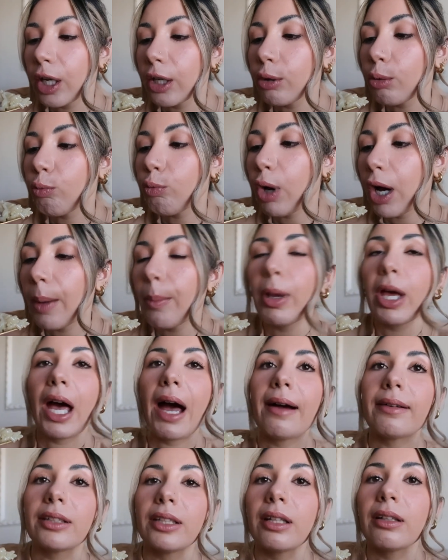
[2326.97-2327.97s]
I don't know why am I
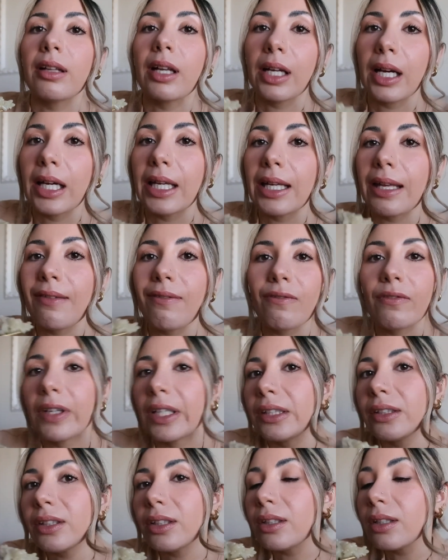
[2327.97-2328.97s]
acting like I
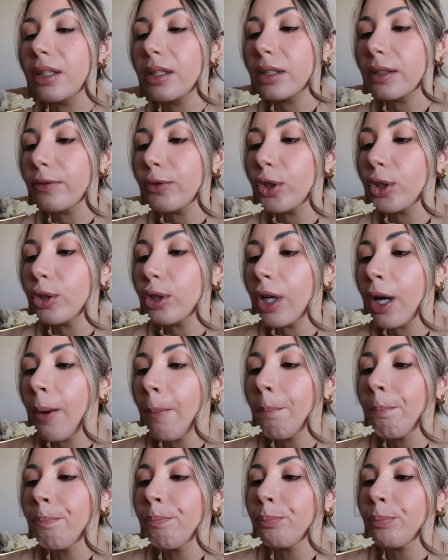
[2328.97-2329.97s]
invented this food,
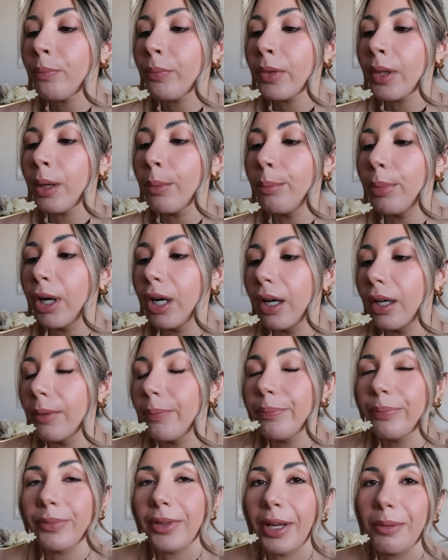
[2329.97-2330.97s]
but
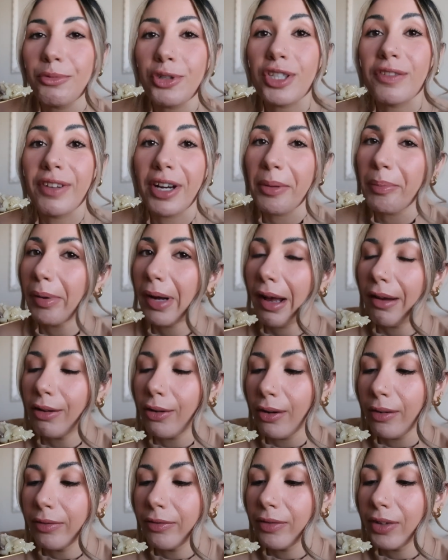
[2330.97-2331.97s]
I'm just very proud
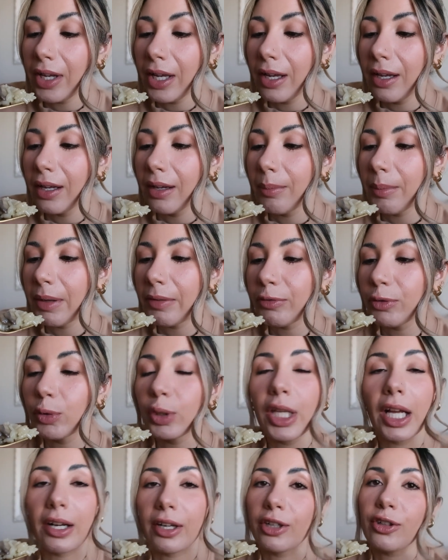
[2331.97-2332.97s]
of uh, a
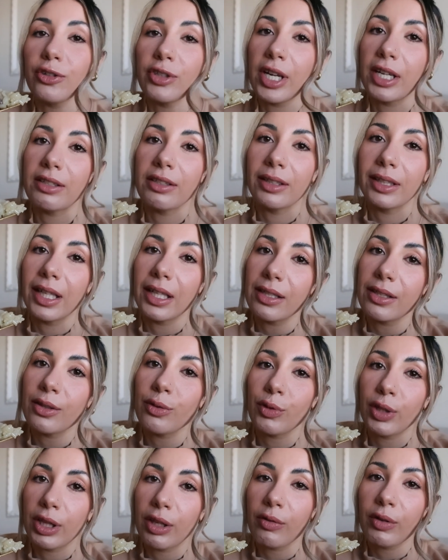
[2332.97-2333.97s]
food that I created that is
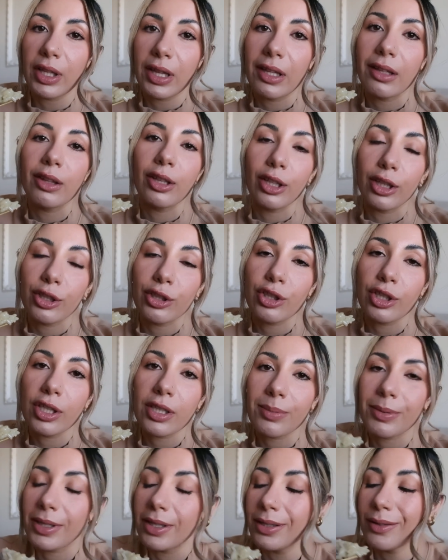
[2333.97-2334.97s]
really, really
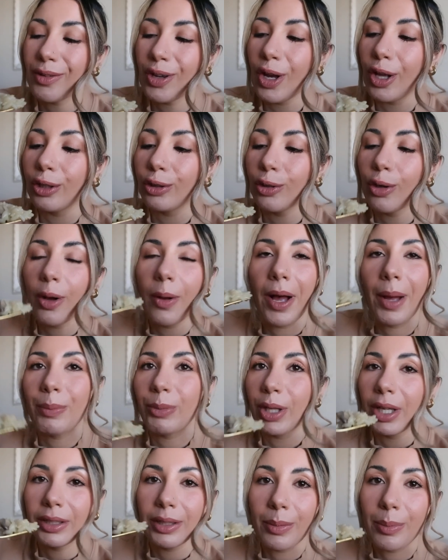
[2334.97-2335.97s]
delicious because we all know I'm
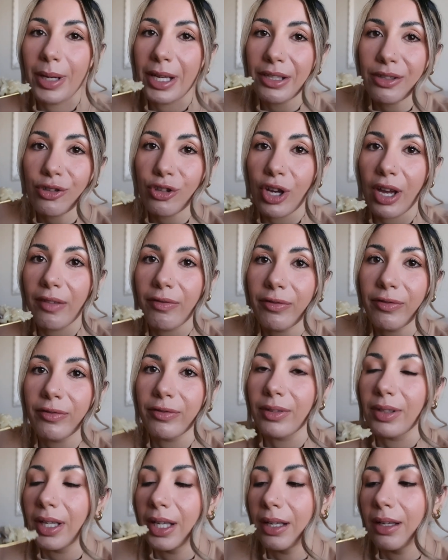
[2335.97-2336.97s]
not the best chef
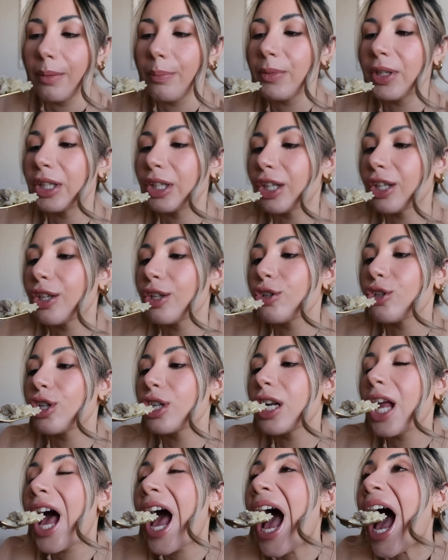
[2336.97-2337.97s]
um, in the
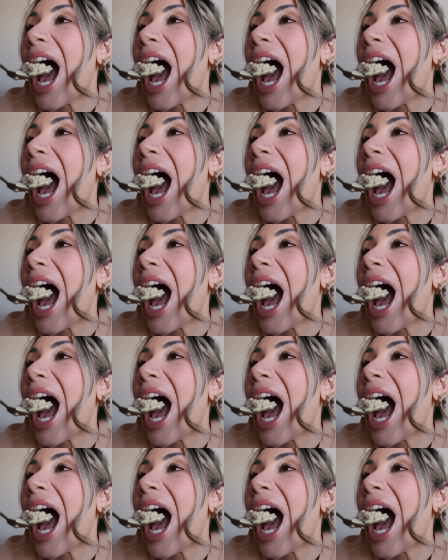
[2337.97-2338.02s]
kitchen.